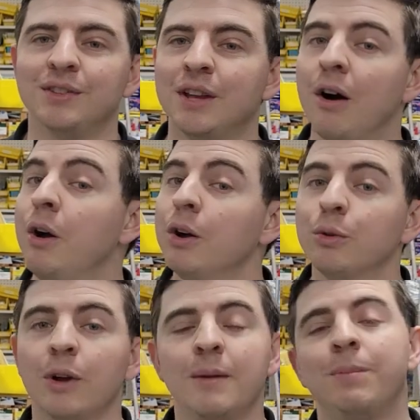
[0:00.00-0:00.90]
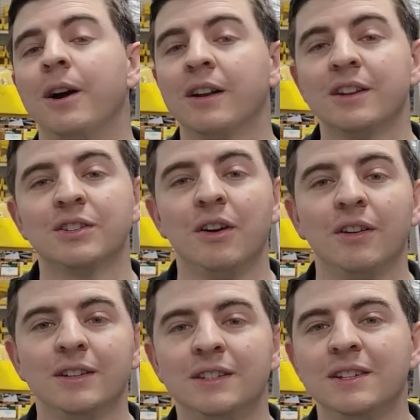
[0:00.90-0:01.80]
So great bargains on
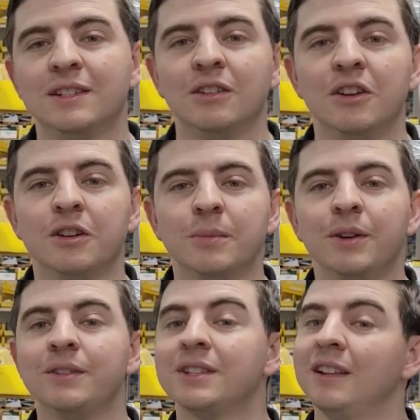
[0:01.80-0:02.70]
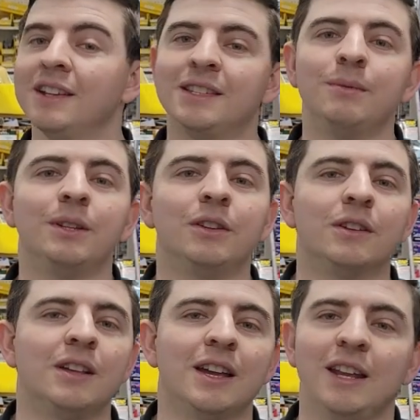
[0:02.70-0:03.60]
these diesel locomotives. So let's see what they look
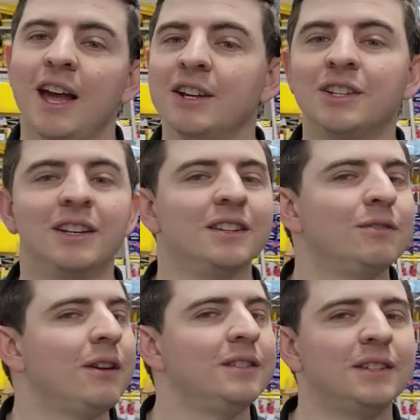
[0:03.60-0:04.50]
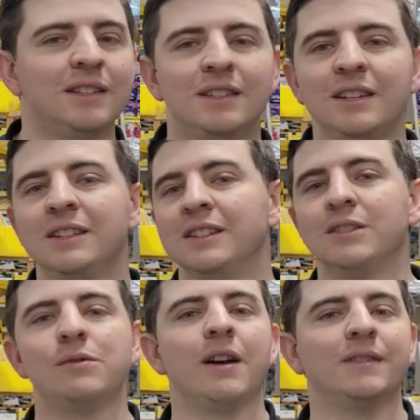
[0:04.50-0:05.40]
like in action. They do have DCC, they
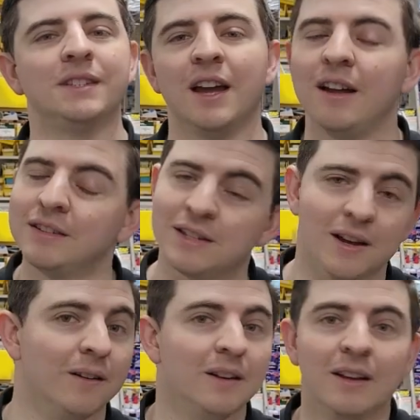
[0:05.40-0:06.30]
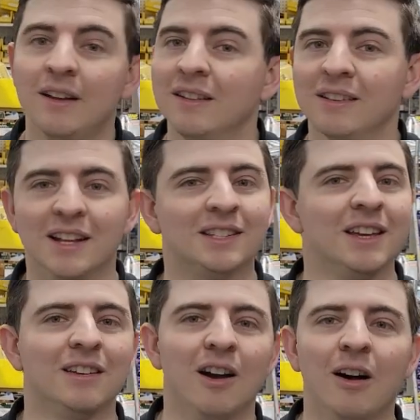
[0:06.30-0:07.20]
do have sound, so let's
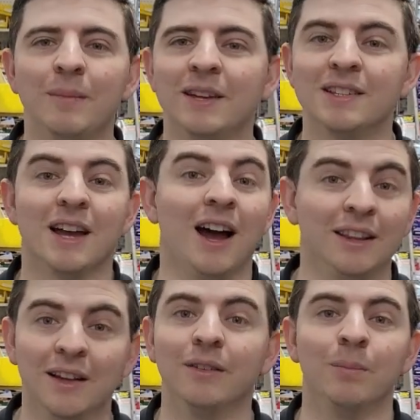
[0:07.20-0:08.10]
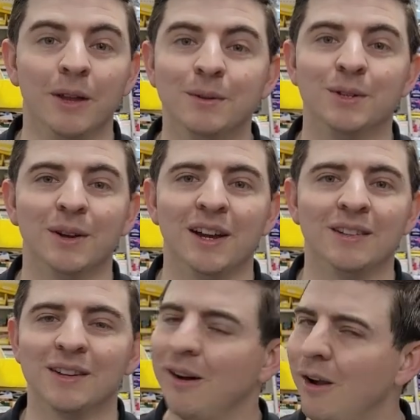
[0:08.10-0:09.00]
get going because I love to play with
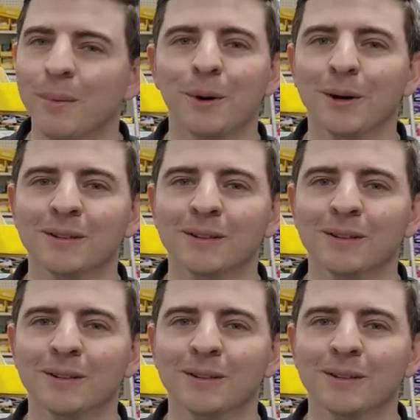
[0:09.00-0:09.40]
trains. All aboard.